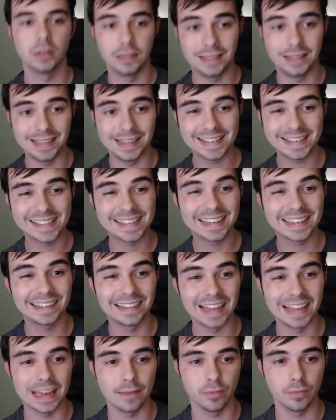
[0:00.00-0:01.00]

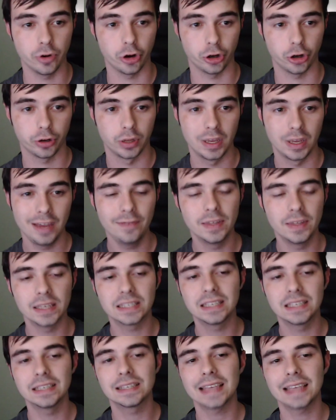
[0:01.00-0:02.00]
disclaimer,
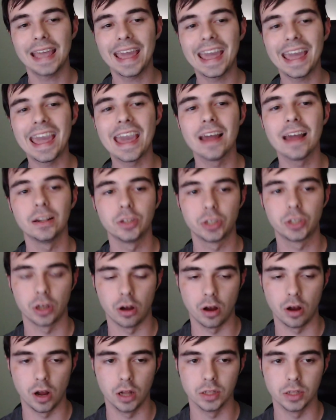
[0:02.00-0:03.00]
this is
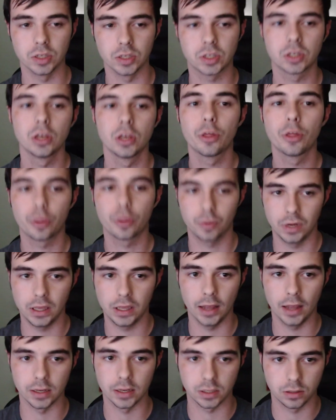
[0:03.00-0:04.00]
Anton's three
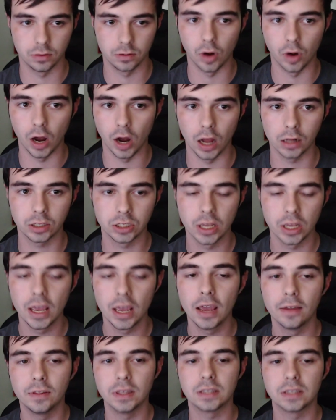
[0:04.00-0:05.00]
guys to watch.
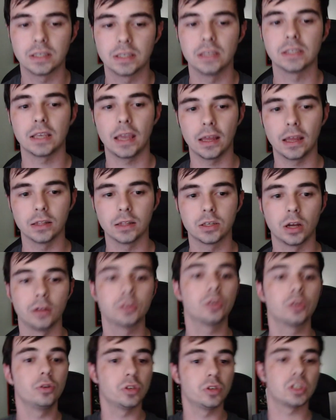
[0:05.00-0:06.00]
This is
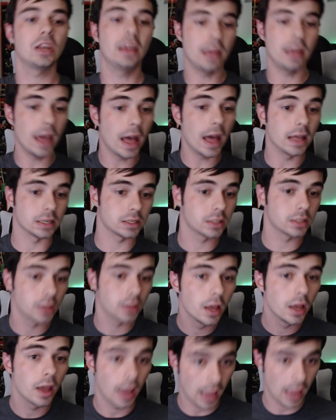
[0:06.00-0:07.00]
Anton's who's, yes,
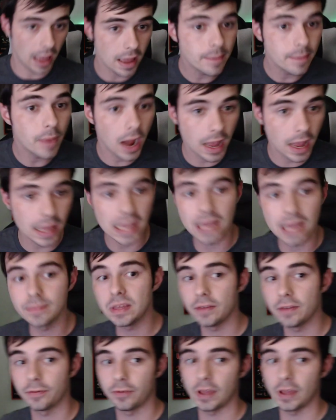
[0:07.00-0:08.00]
a
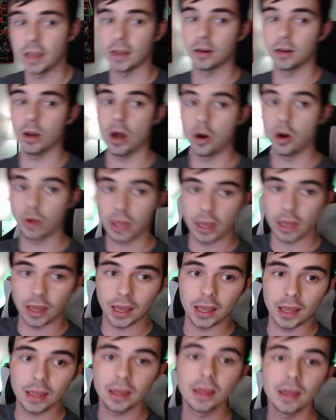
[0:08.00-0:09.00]
Miami fan,
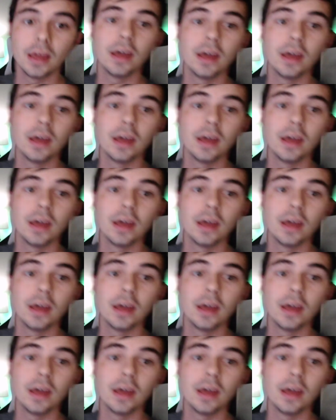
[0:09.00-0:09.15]
okay?